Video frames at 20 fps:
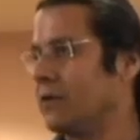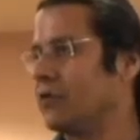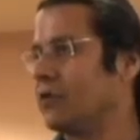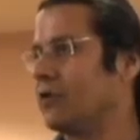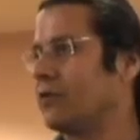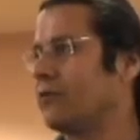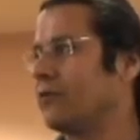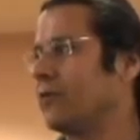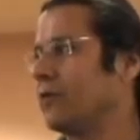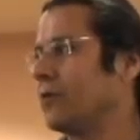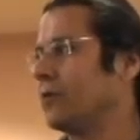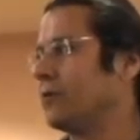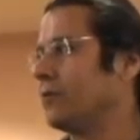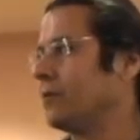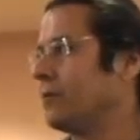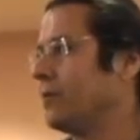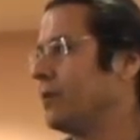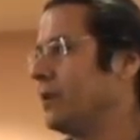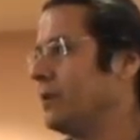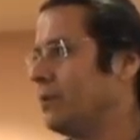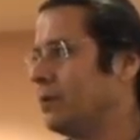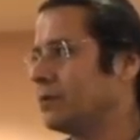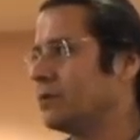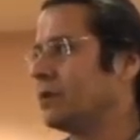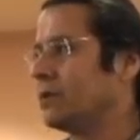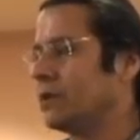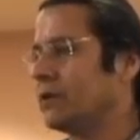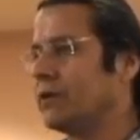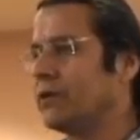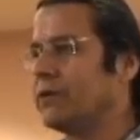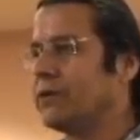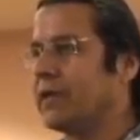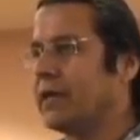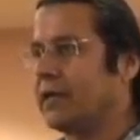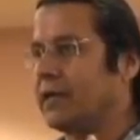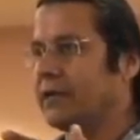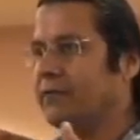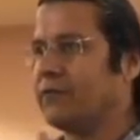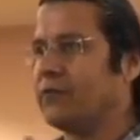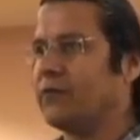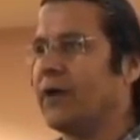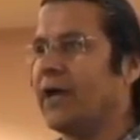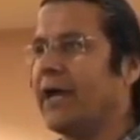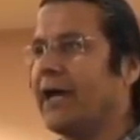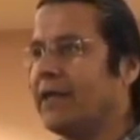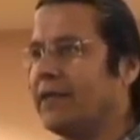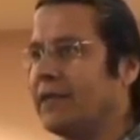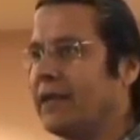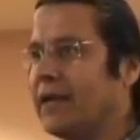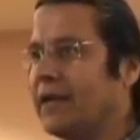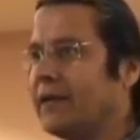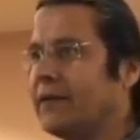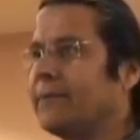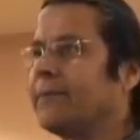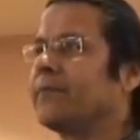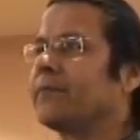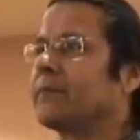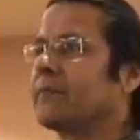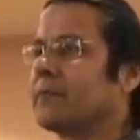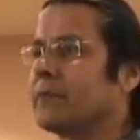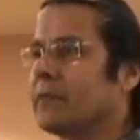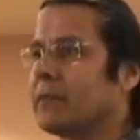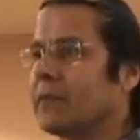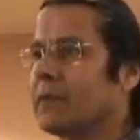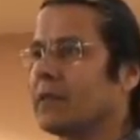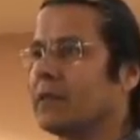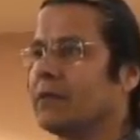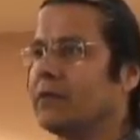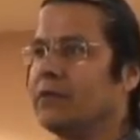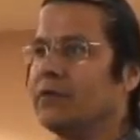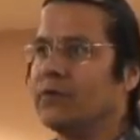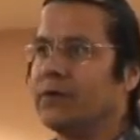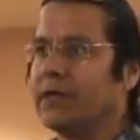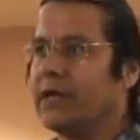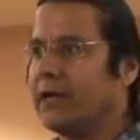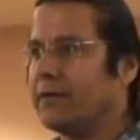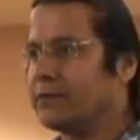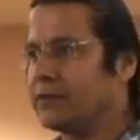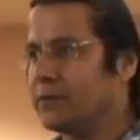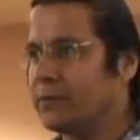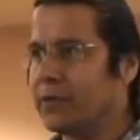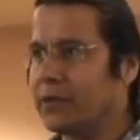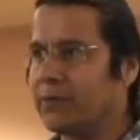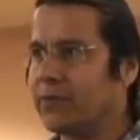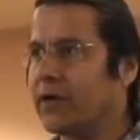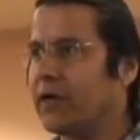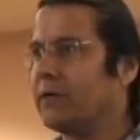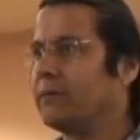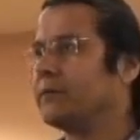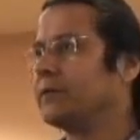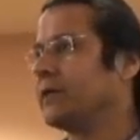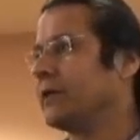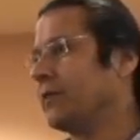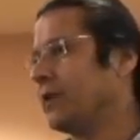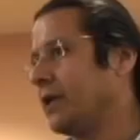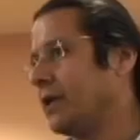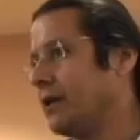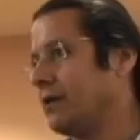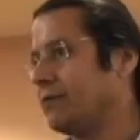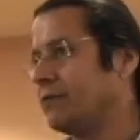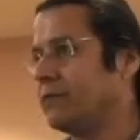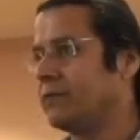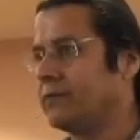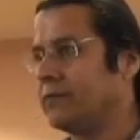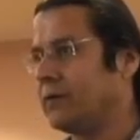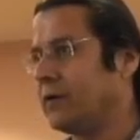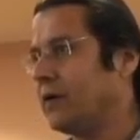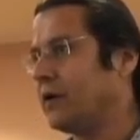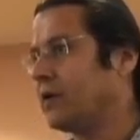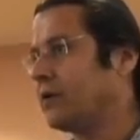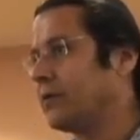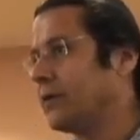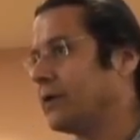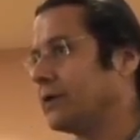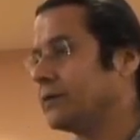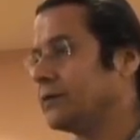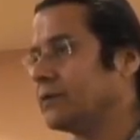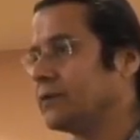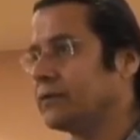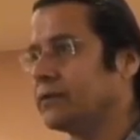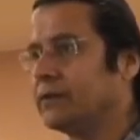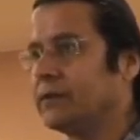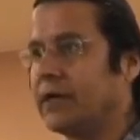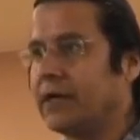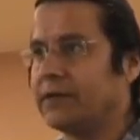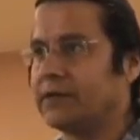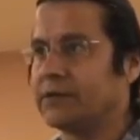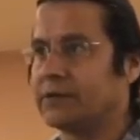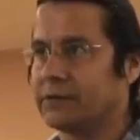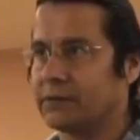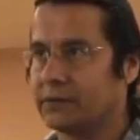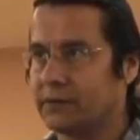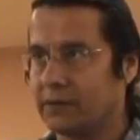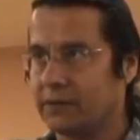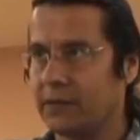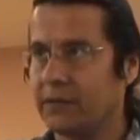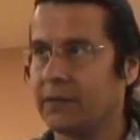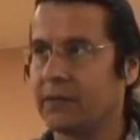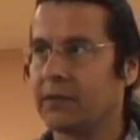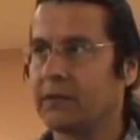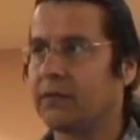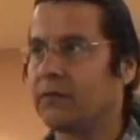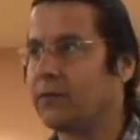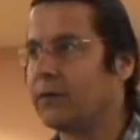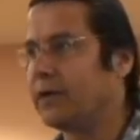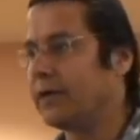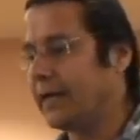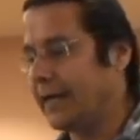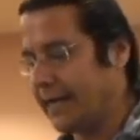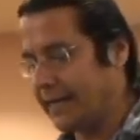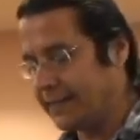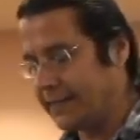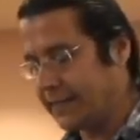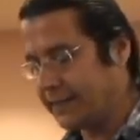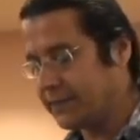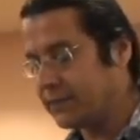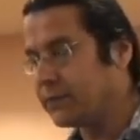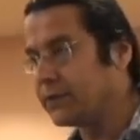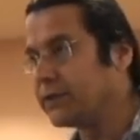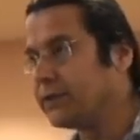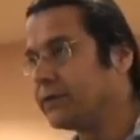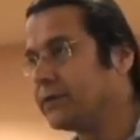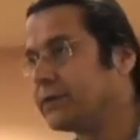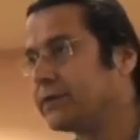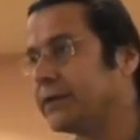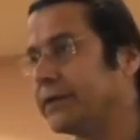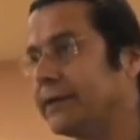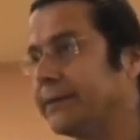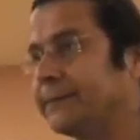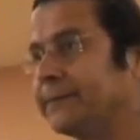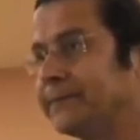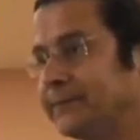just for people to learn that if you had that, you wouldn't have so many problems that we have all around. So I just wanted to add that to what you were saying.